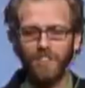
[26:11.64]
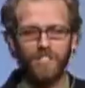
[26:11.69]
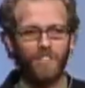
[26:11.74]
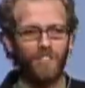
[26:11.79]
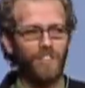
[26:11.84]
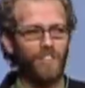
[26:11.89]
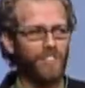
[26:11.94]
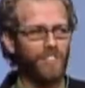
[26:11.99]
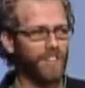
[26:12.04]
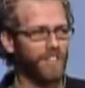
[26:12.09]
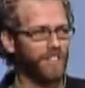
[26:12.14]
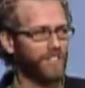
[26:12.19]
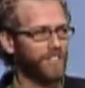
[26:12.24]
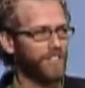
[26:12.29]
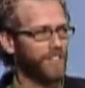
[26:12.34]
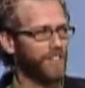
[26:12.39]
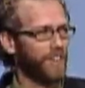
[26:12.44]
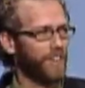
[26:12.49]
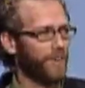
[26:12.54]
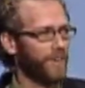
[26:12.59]
other things to
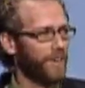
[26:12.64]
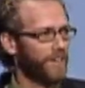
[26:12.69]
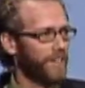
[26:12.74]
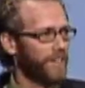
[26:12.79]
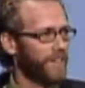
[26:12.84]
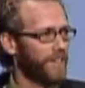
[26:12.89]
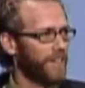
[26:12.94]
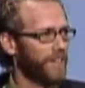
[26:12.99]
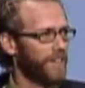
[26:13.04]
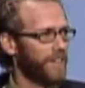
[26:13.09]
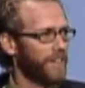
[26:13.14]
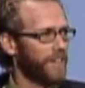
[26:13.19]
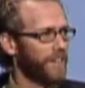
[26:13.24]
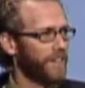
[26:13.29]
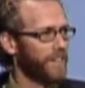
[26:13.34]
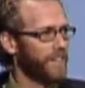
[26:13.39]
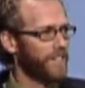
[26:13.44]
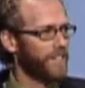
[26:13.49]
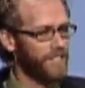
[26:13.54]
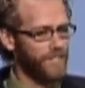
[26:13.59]
do.
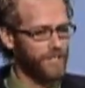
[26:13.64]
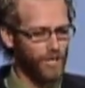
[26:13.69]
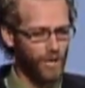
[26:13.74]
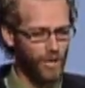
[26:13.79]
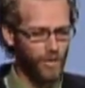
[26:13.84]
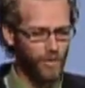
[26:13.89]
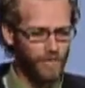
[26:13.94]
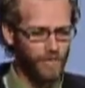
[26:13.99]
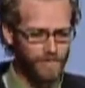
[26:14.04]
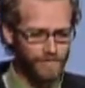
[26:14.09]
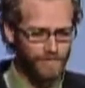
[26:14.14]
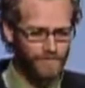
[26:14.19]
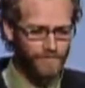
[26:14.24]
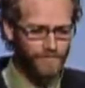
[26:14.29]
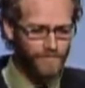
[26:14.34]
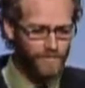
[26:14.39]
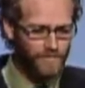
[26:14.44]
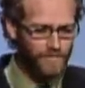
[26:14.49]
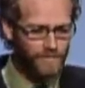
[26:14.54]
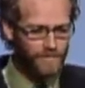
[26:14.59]
So,
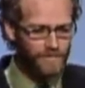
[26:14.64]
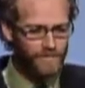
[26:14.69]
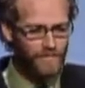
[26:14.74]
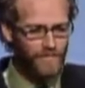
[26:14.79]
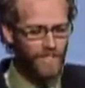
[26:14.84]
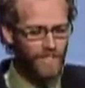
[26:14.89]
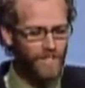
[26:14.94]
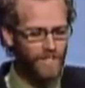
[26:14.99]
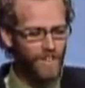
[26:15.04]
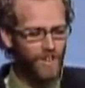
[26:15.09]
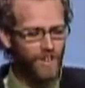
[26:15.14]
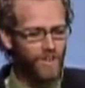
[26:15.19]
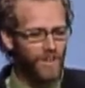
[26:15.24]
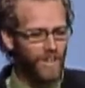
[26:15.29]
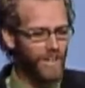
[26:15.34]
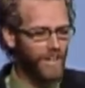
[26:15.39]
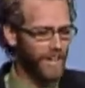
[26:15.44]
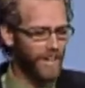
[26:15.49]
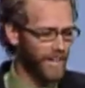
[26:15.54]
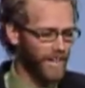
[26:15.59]
you know,
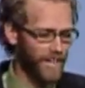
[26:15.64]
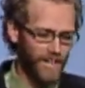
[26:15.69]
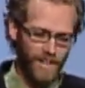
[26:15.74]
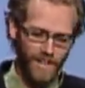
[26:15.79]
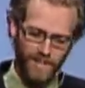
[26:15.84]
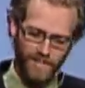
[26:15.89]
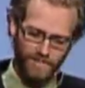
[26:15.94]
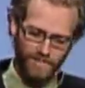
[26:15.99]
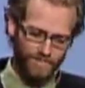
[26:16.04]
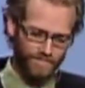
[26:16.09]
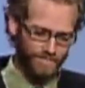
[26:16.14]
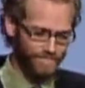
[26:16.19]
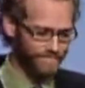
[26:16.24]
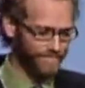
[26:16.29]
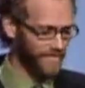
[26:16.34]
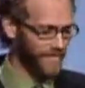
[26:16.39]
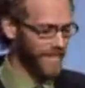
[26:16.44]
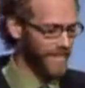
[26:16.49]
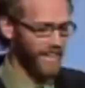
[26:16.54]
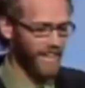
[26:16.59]

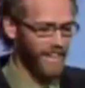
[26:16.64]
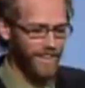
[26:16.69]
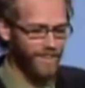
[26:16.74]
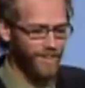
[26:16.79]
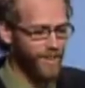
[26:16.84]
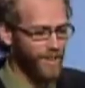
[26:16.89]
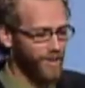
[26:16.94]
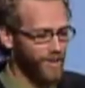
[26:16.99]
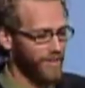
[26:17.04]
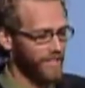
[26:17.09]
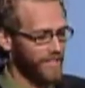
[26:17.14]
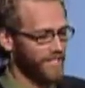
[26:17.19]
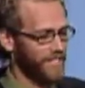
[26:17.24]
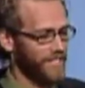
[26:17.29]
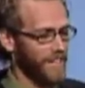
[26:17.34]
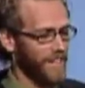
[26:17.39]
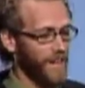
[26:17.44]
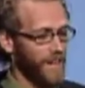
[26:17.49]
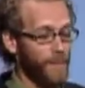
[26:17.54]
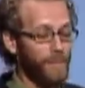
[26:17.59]
I don't know.
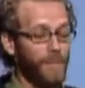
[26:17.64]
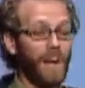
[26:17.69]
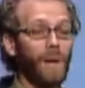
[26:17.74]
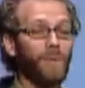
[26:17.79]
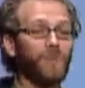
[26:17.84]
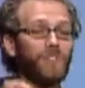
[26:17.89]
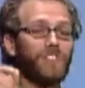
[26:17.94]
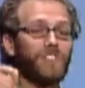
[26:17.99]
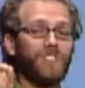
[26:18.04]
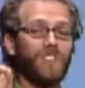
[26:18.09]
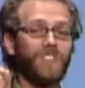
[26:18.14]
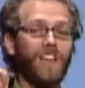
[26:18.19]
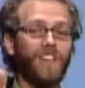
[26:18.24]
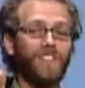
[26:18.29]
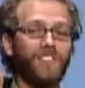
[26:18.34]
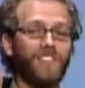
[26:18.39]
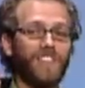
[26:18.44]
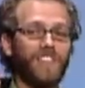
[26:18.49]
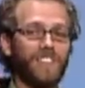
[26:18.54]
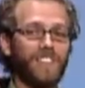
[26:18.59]
But I was still
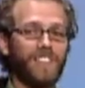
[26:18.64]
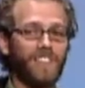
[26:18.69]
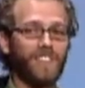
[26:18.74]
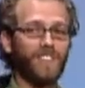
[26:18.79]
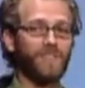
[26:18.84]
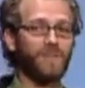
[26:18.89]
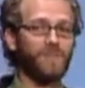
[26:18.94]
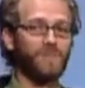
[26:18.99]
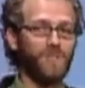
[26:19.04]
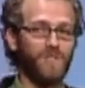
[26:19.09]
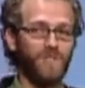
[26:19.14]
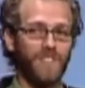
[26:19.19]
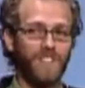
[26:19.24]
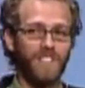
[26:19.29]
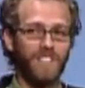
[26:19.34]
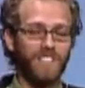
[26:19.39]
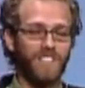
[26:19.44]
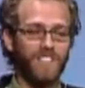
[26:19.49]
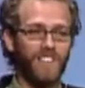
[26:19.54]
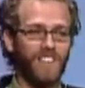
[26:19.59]
heavily addicted to movies.
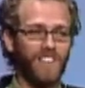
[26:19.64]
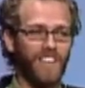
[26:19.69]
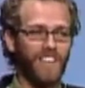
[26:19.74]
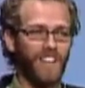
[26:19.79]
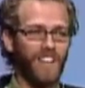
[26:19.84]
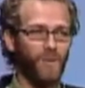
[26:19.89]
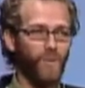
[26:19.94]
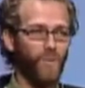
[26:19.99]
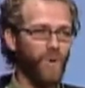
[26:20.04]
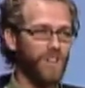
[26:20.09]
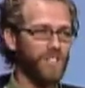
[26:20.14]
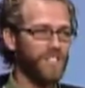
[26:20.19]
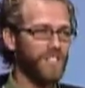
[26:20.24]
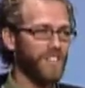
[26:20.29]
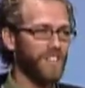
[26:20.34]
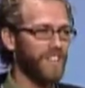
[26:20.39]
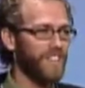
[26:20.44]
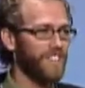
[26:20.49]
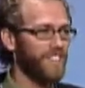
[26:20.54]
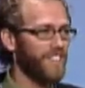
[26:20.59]
And it wasn't
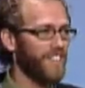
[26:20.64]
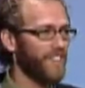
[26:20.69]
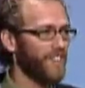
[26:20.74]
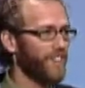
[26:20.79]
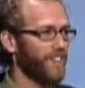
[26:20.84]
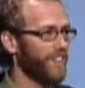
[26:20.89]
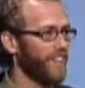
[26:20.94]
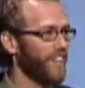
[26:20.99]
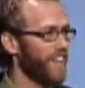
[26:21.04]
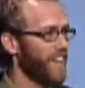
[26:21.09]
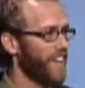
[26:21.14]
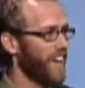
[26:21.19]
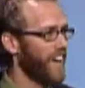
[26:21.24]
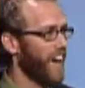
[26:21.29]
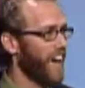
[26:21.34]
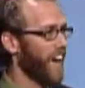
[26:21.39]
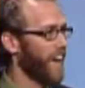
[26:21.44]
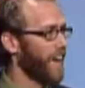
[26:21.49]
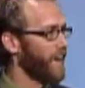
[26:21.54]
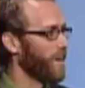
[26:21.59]
until
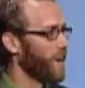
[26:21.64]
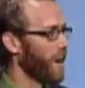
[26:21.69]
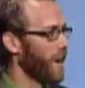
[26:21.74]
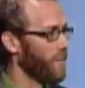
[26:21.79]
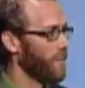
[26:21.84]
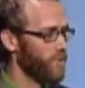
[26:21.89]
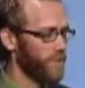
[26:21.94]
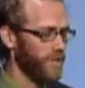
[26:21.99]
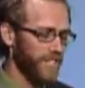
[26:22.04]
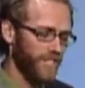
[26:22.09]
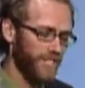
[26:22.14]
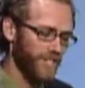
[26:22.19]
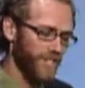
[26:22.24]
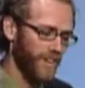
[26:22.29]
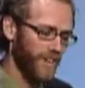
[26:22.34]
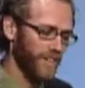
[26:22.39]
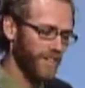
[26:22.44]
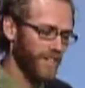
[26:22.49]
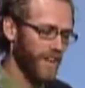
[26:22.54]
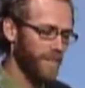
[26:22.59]
I really started
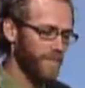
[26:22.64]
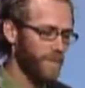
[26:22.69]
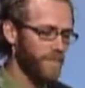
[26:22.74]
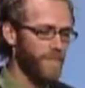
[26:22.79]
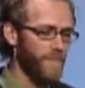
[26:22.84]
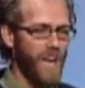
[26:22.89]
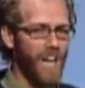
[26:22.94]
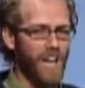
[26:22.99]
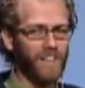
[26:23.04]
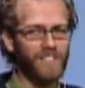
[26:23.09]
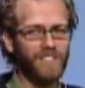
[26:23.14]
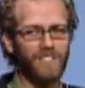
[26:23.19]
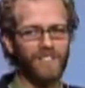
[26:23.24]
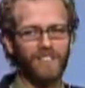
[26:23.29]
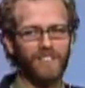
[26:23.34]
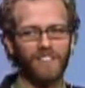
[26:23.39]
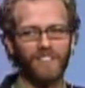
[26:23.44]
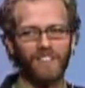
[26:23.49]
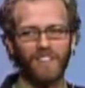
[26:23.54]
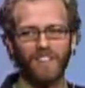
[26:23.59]
coming back to
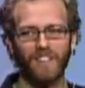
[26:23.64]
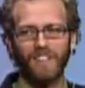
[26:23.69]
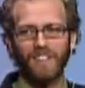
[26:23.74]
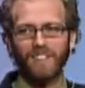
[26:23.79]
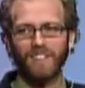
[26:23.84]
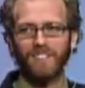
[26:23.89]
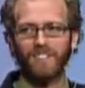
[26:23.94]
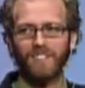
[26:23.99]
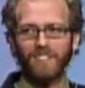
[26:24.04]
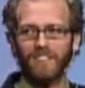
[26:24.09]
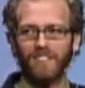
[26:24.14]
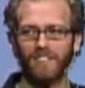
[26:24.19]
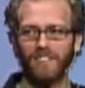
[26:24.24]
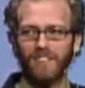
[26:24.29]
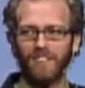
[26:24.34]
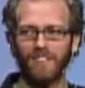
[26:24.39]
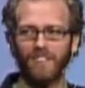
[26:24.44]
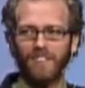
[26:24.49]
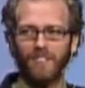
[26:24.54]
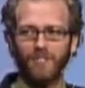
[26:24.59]

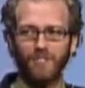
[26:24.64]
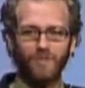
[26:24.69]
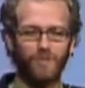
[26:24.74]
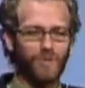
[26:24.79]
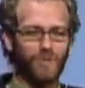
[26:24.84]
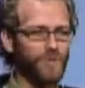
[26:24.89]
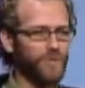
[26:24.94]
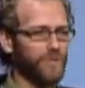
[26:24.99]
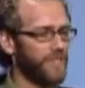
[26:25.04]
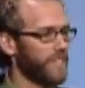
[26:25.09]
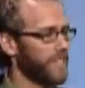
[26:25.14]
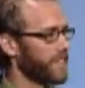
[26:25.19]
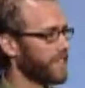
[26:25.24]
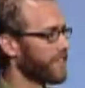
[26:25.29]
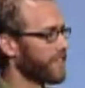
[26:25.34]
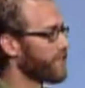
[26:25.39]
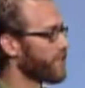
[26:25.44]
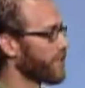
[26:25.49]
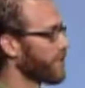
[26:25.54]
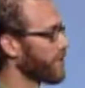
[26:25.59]
the truth and to
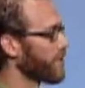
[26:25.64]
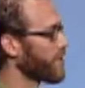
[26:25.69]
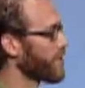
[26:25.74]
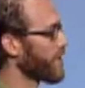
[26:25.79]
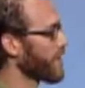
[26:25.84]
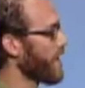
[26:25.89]
church